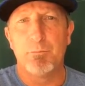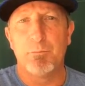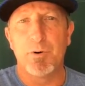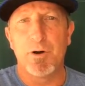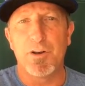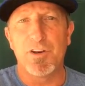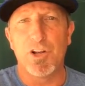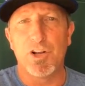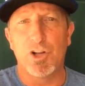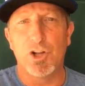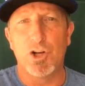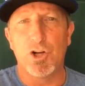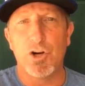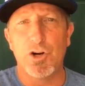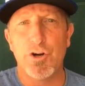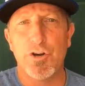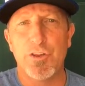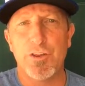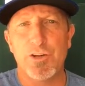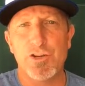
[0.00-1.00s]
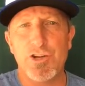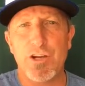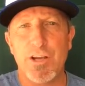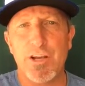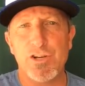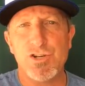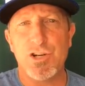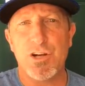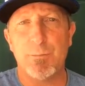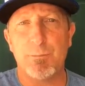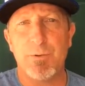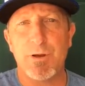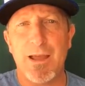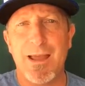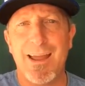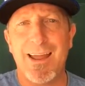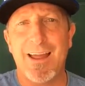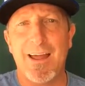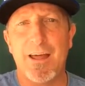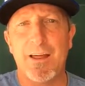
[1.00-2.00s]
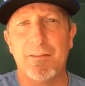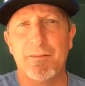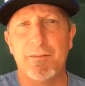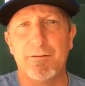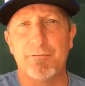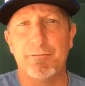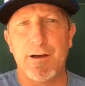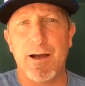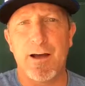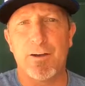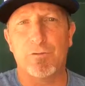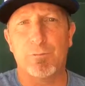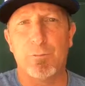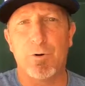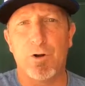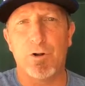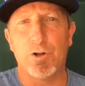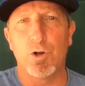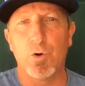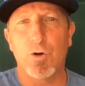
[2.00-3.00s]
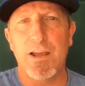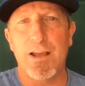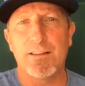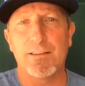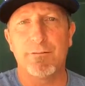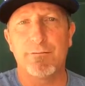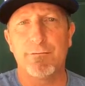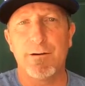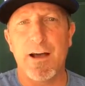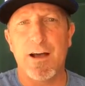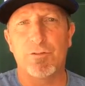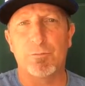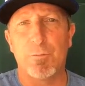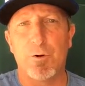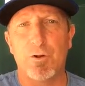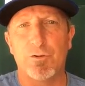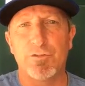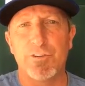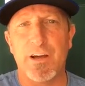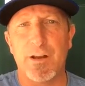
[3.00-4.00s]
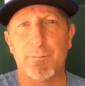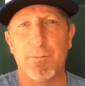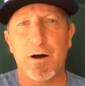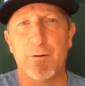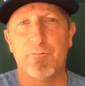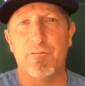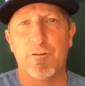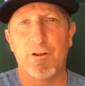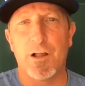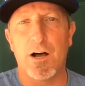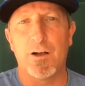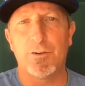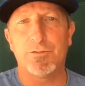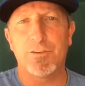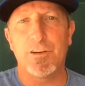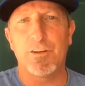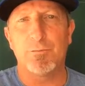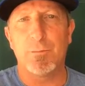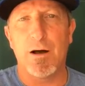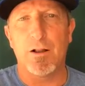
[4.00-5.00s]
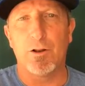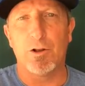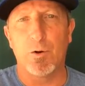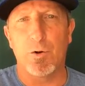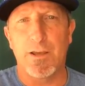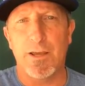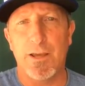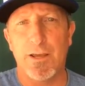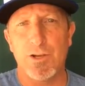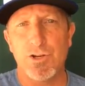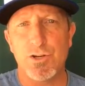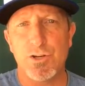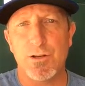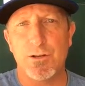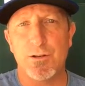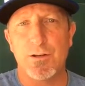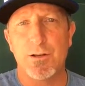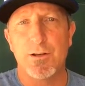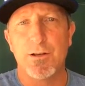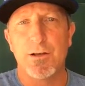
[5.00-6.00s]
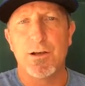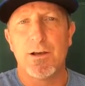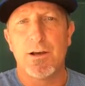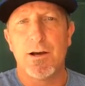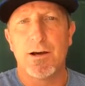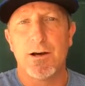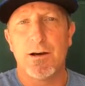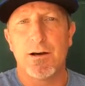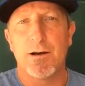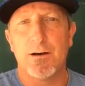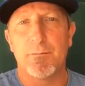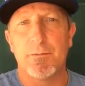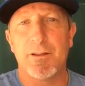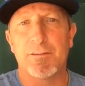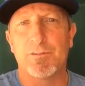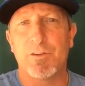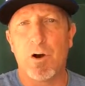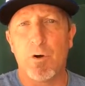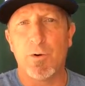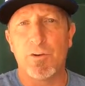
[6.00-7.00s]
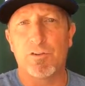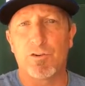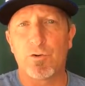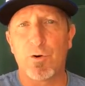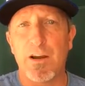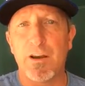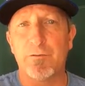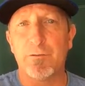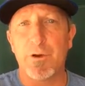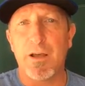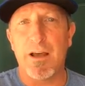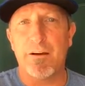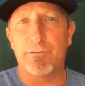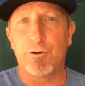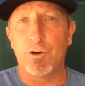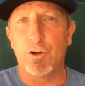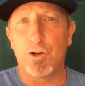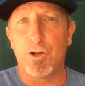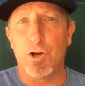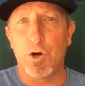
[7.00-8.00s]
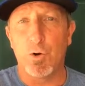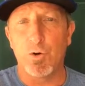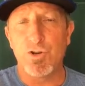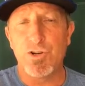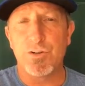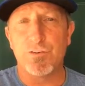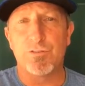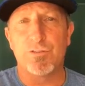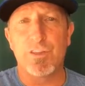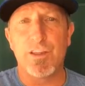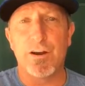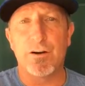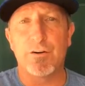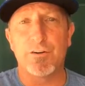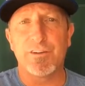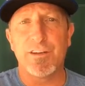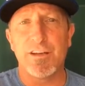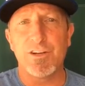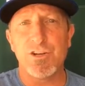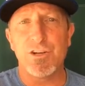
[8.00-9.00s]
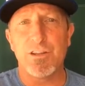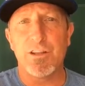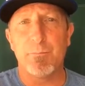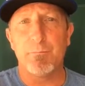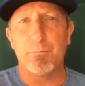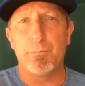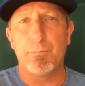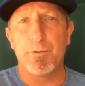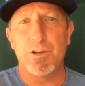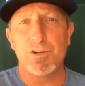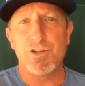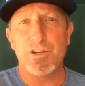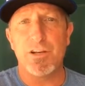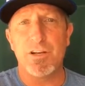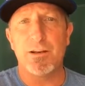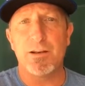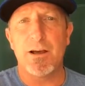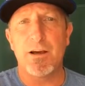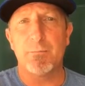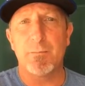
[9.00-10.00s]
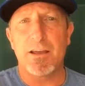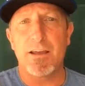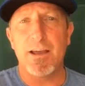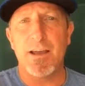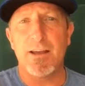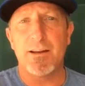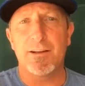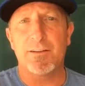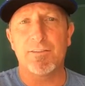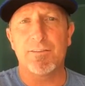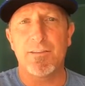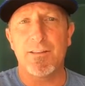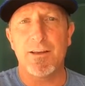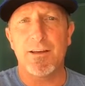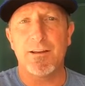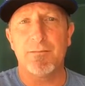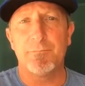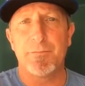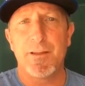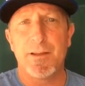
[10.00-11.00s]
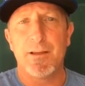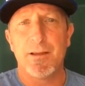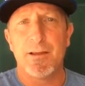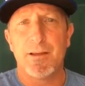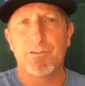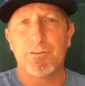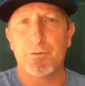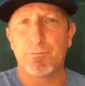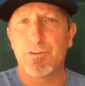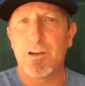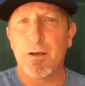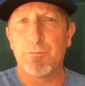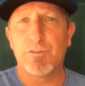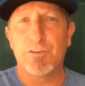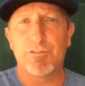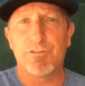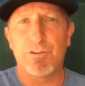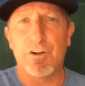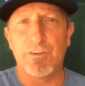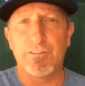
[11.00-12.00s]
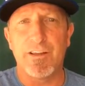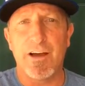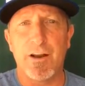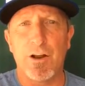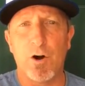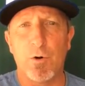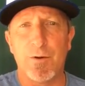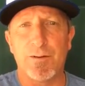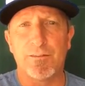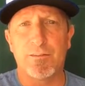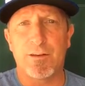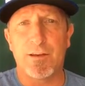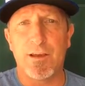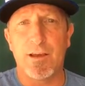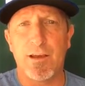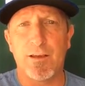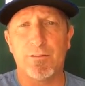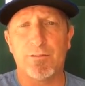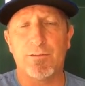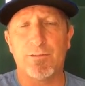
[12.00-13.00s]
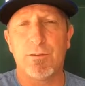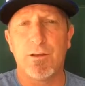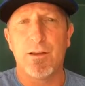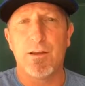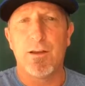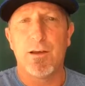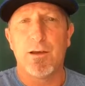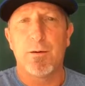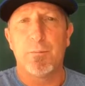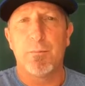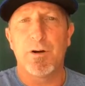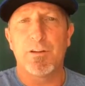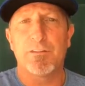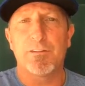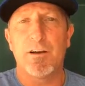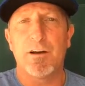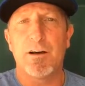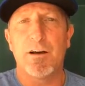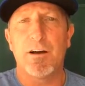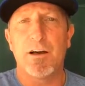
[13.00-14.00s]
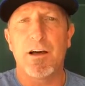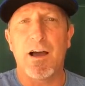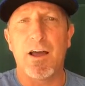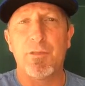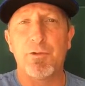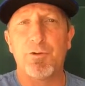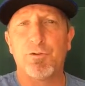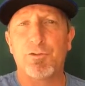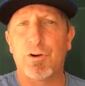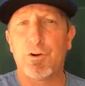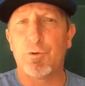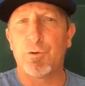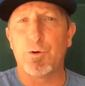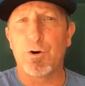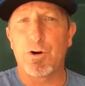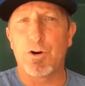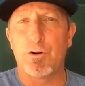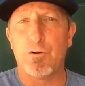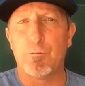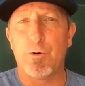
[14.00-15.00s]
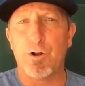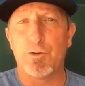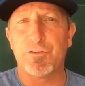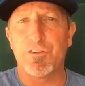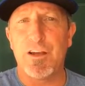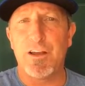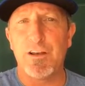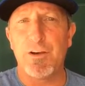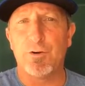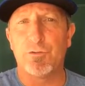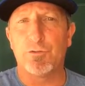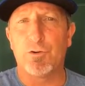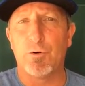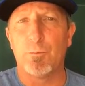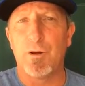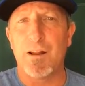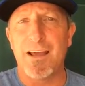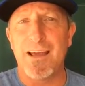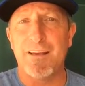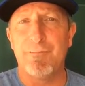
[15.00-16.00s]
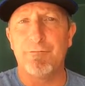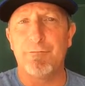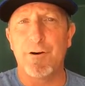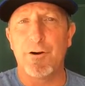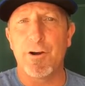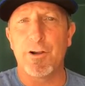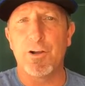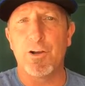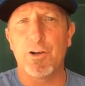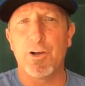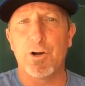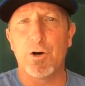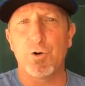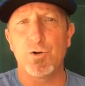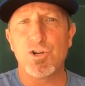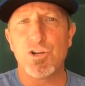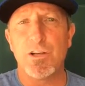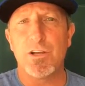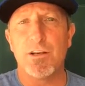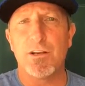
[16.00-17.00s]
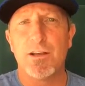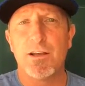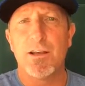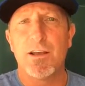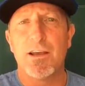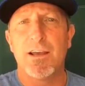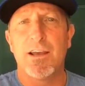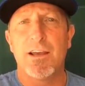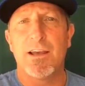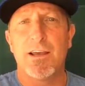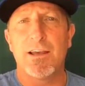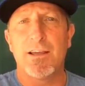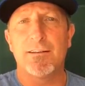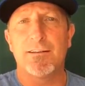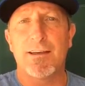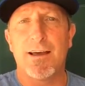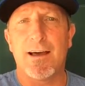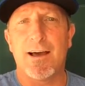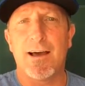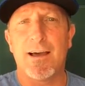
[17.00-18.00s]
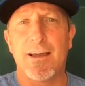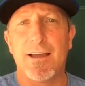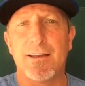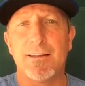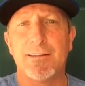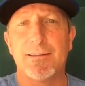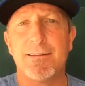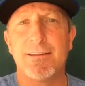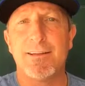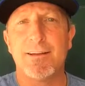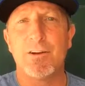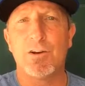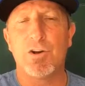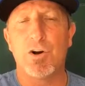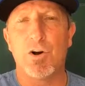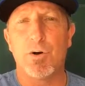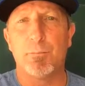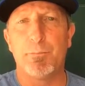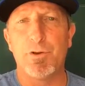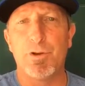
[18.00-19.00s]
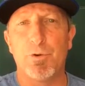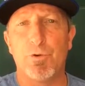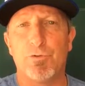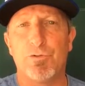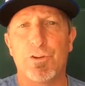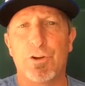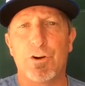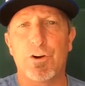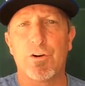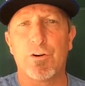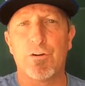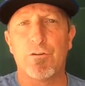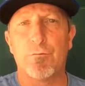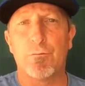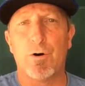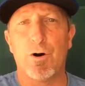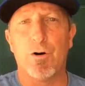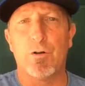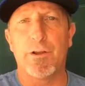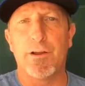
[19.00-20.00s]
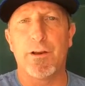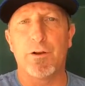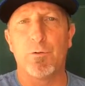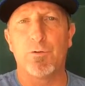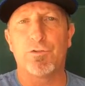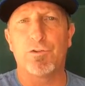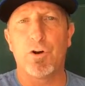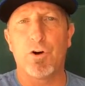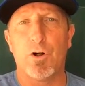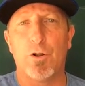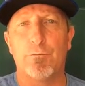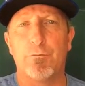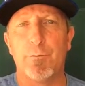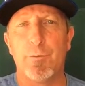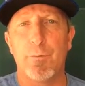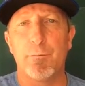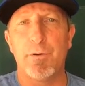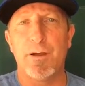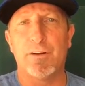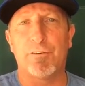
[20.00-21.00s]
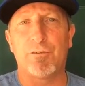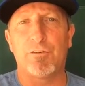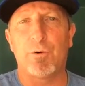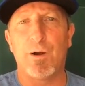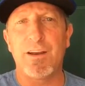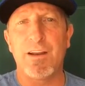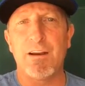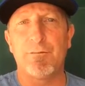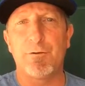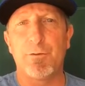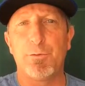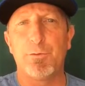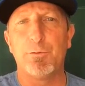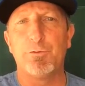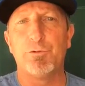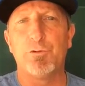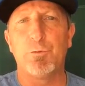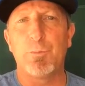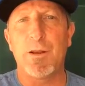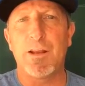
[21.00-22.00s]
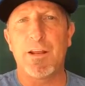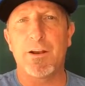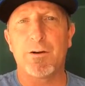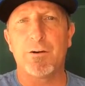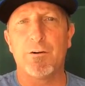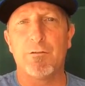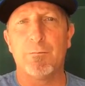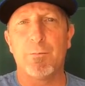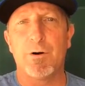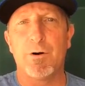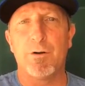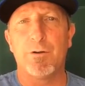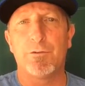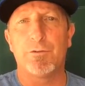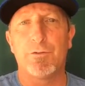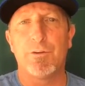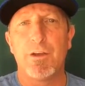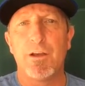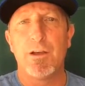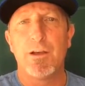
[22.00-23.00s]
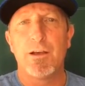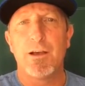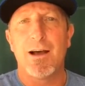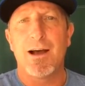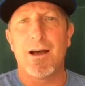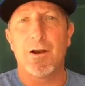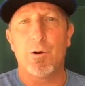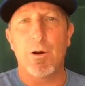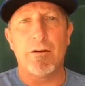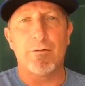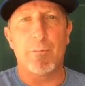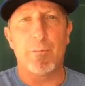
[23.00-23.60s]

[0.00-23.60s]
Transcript: But learn the changeup and the fastball. Locate the fastball. It's not about velocity, it's about location. Um, it's always great if you have good coaches that are teaching them pitching uh, mechanics and that. Sometimes it's not always the case. But uh, I started throwing a curveball at ten years old, but I had very good coaching, and I didn't abuse the curveball, and it was called from the bench. So I never threw too many curveballs. I don't